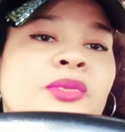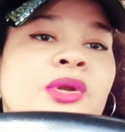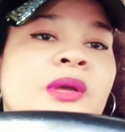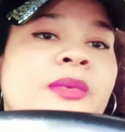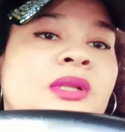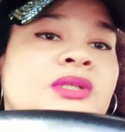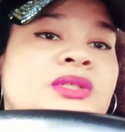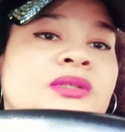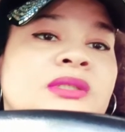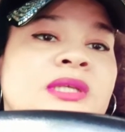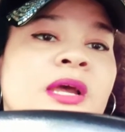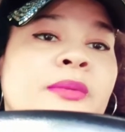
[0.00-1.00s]
you come in a
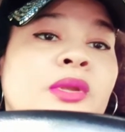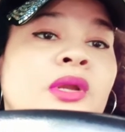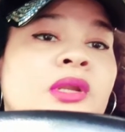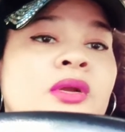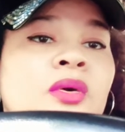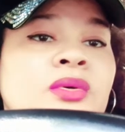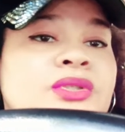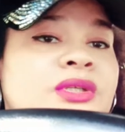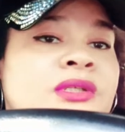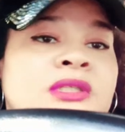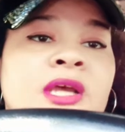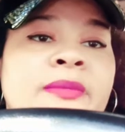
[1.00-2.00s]
certain time, and you're gonna go a
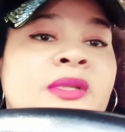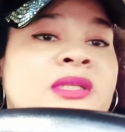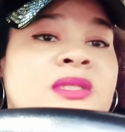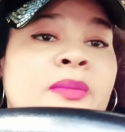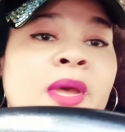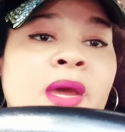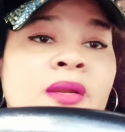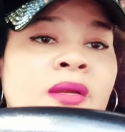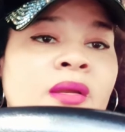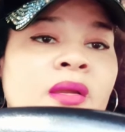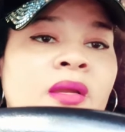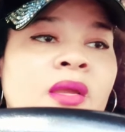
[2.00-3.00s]
certain time. It doesn't matter.